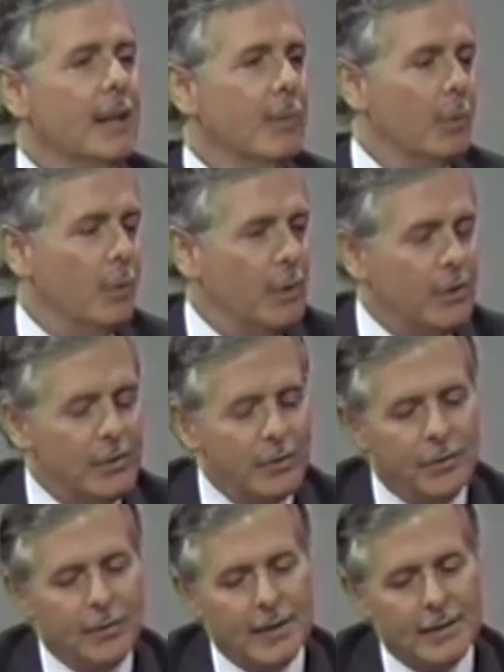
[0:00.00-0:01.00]
But when you
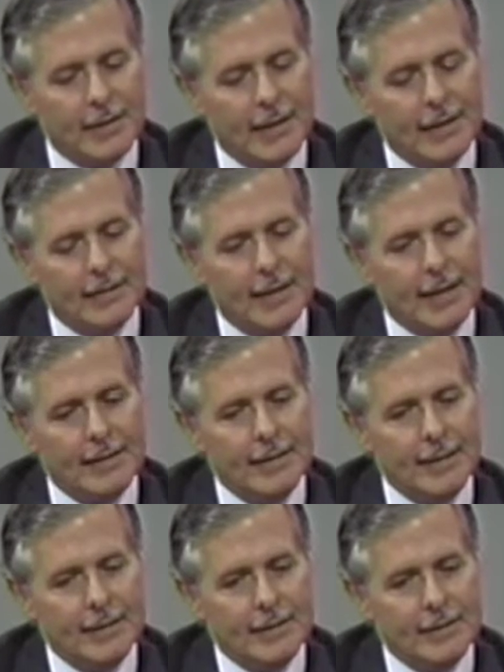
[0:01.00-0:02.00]
do things like that,
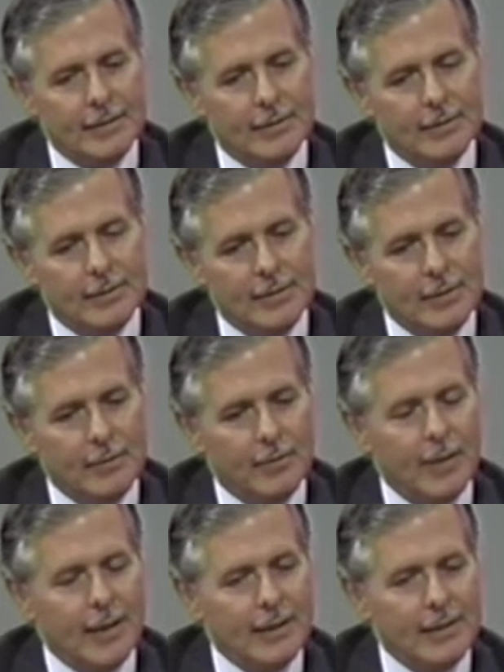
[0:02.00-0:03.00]
do you
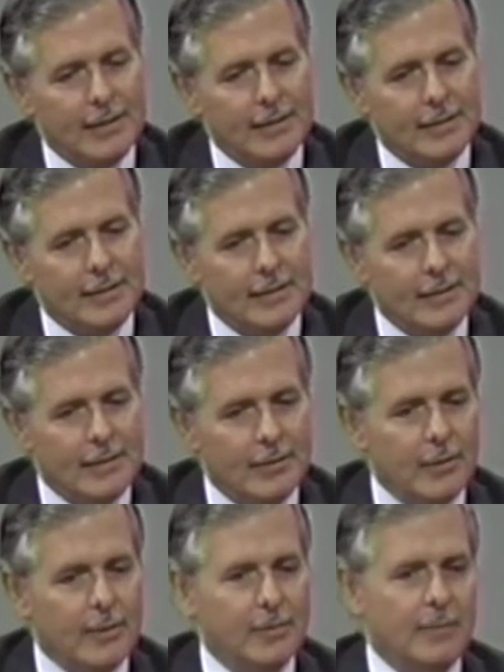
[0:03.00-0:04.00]
find that it
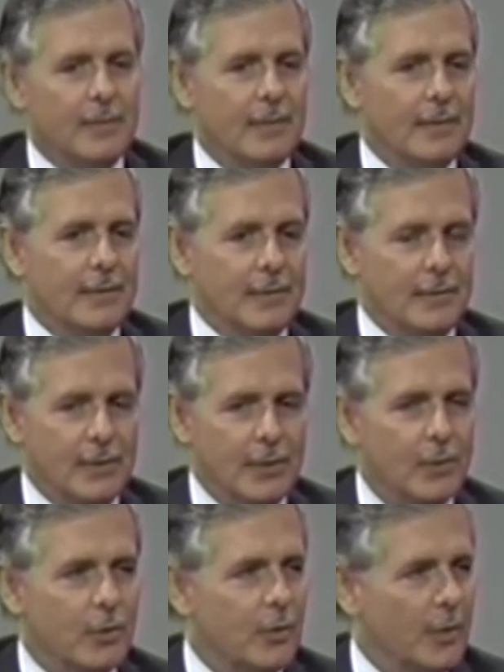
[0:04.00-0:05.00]
sort of
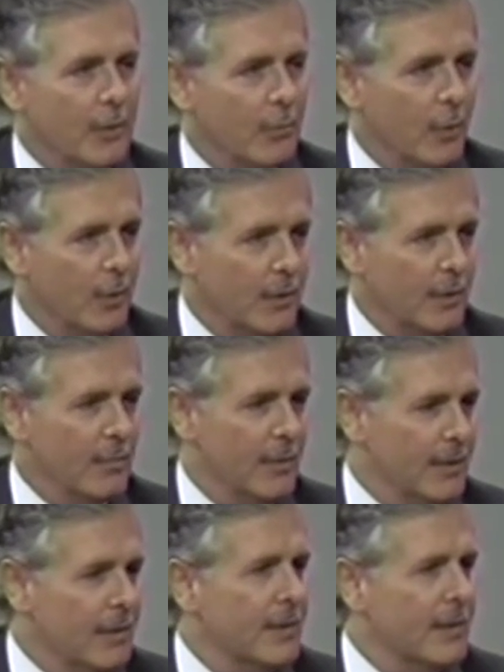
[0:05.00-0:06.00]
tunes you in more to the
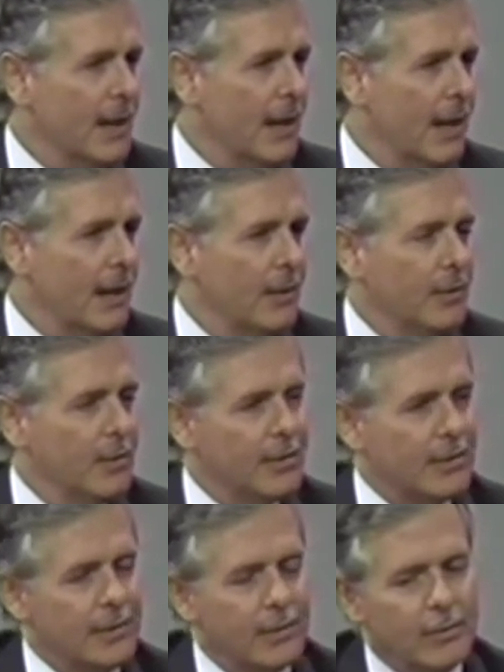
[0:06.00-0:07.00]
business side, or does
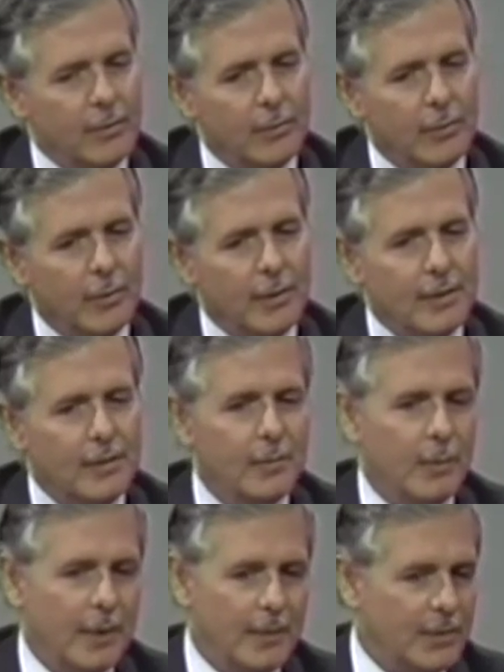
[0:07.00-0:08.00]
it tune you more into,
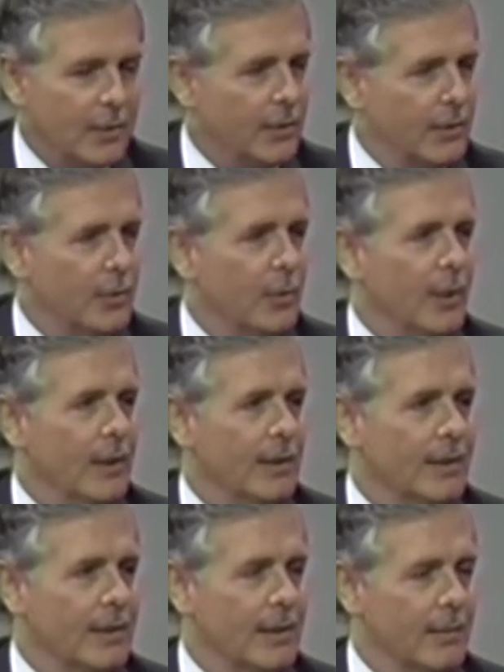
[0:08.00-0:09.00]
well, I'm still enjoying
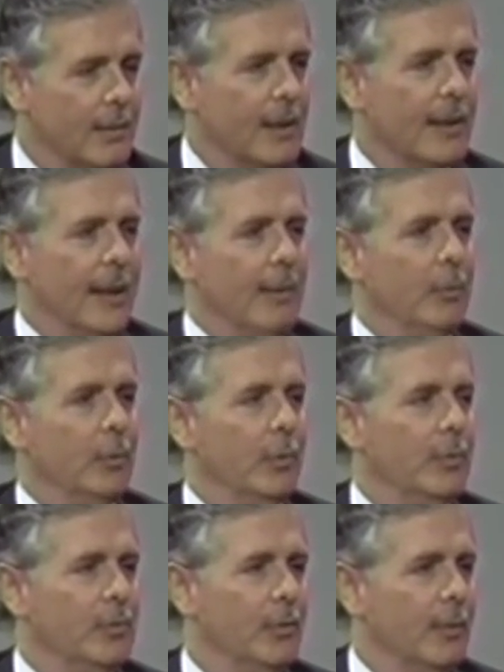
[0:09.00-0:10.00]
this and I'm able to
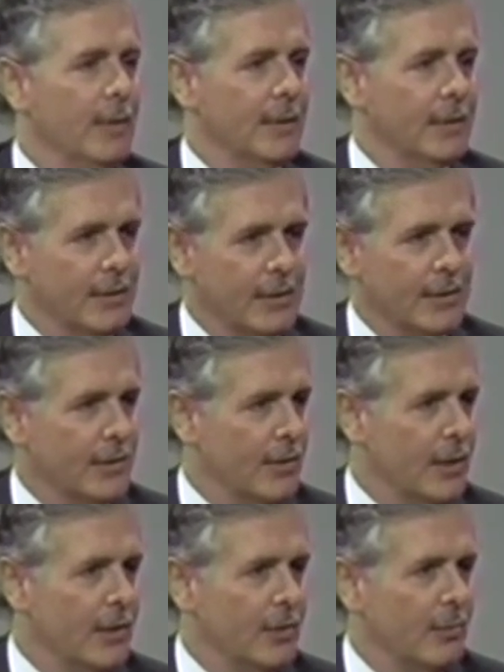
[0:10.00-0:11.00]
absorb it? Does it
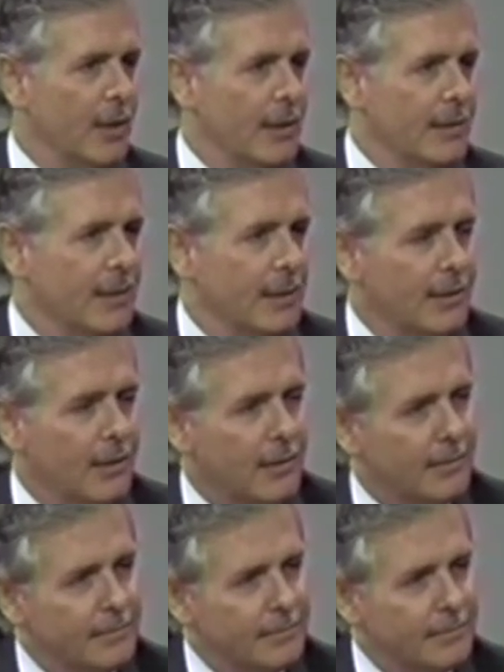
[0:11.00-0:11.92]
change your mindset at all?